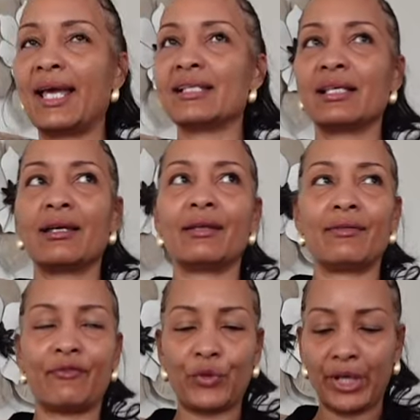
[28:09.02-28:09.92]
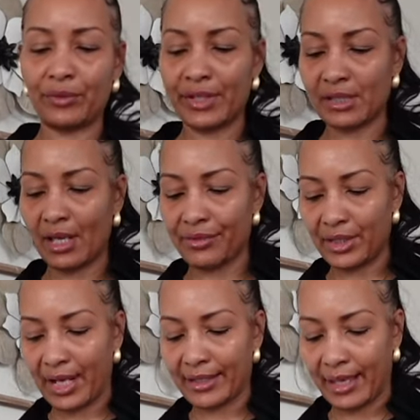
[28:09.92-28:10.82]
has a fragrance out
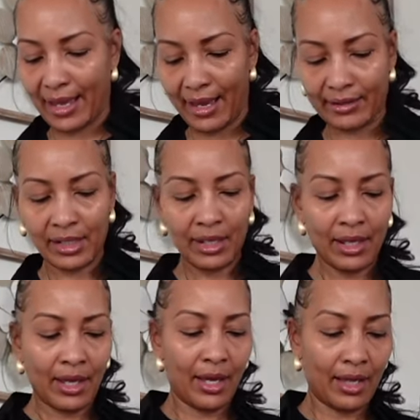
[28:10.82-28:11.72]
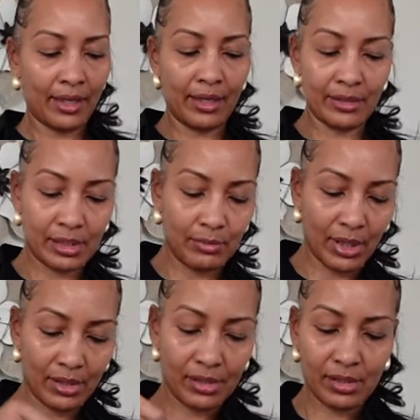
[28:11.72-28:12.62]
that I got. It
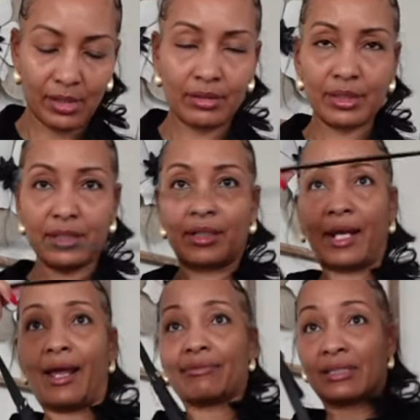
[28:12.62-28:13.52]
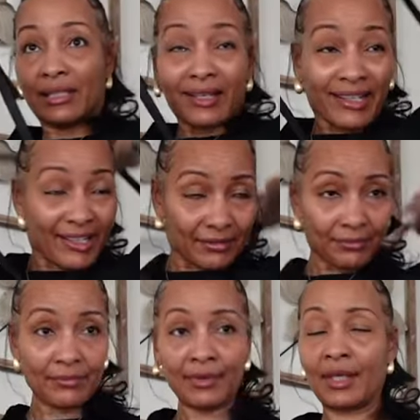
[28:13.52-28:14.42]
smells so good, I have to get it.
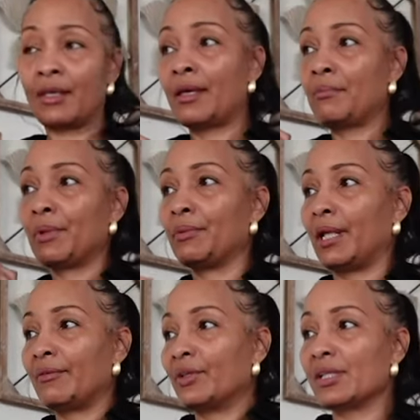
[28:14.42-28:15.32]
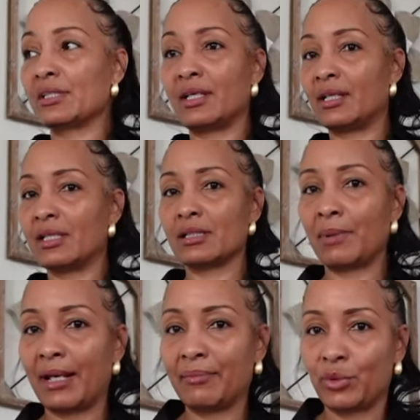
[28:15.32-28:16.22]
But whatever the scent is
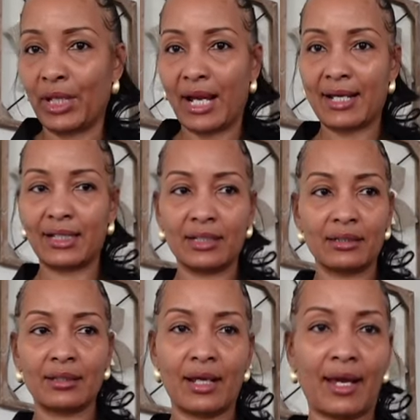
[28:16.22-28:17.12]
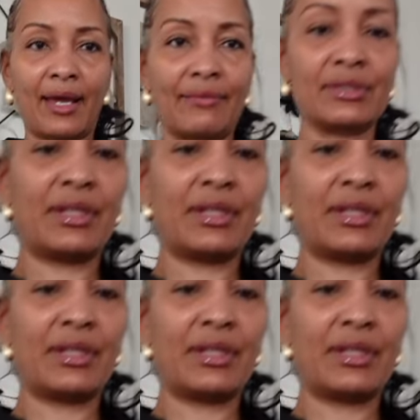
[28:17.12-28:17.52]
by Rihanna, I have to